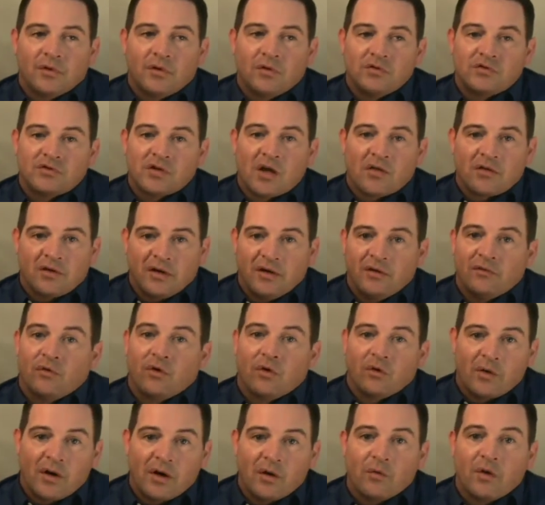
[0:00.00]
saw the need for it
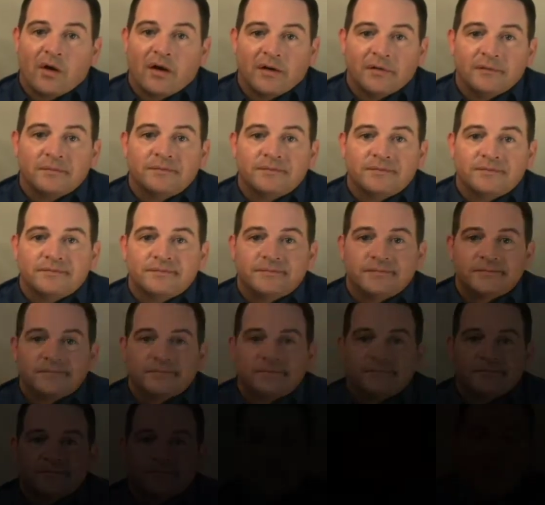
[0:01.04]
right away.
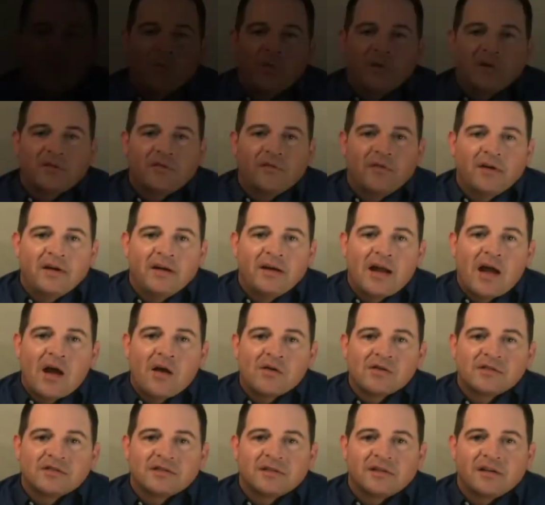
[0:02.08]
What's funny now
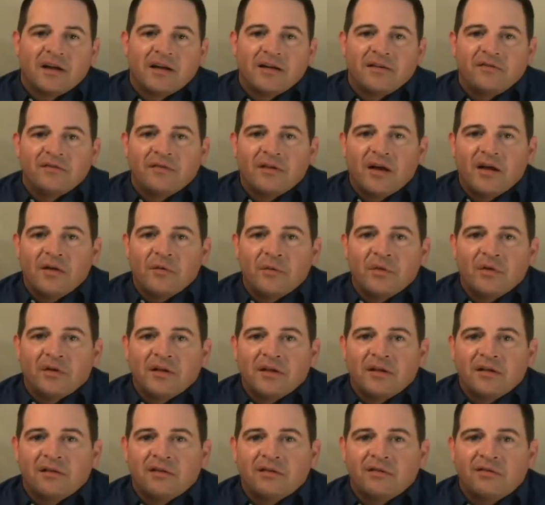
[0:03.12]
is that I
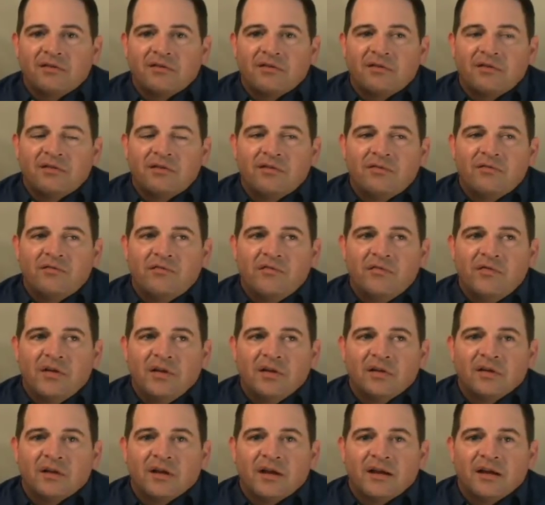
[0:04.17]
really
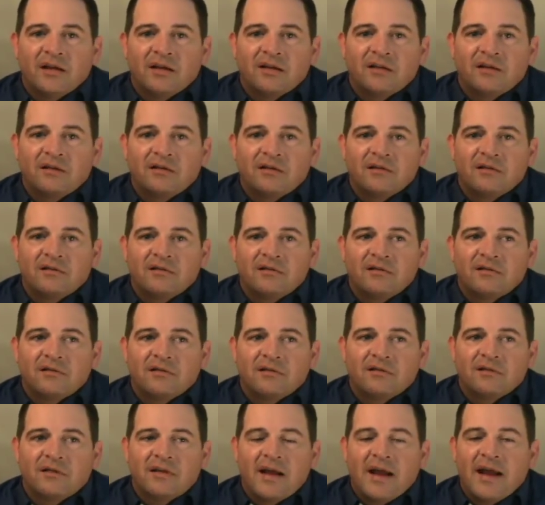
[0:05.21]
feel like
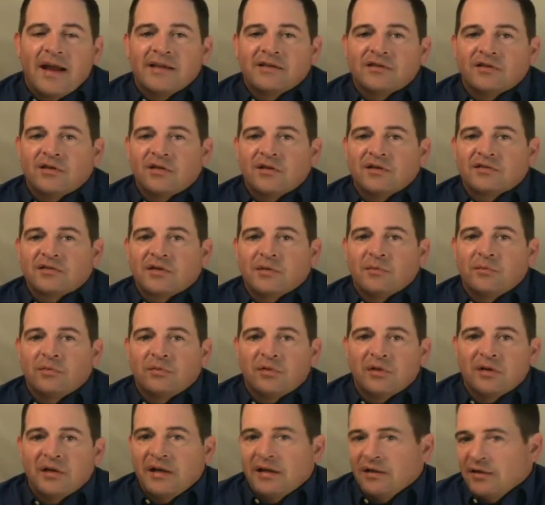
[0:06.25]
cancer has
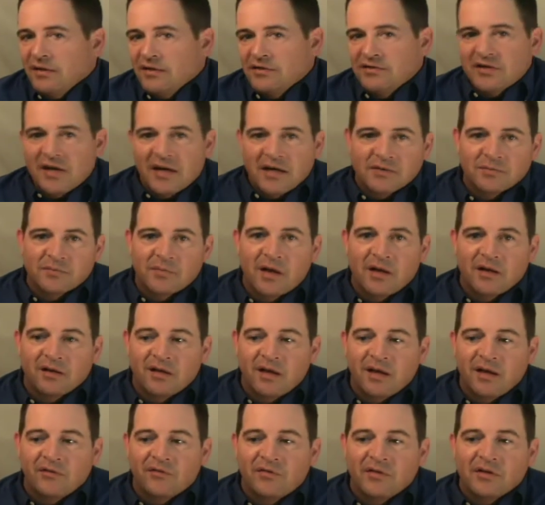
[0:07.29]
completely changed my
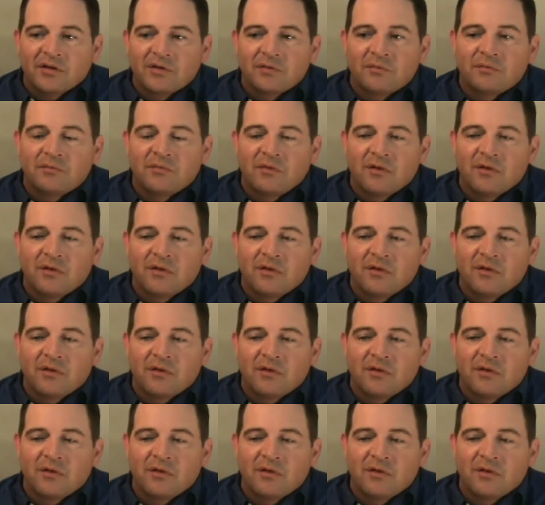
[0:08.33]
life. It's